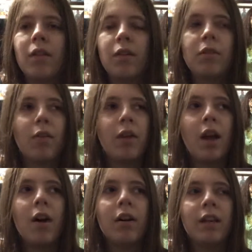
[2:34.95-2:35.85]
so they
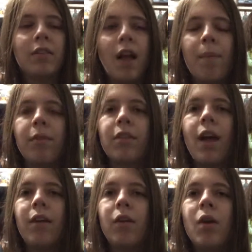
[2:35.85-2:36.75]
got, like, stopped on the
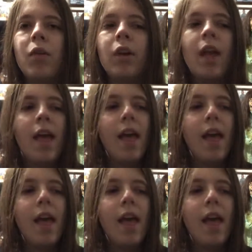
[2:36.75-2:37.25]
side of the road.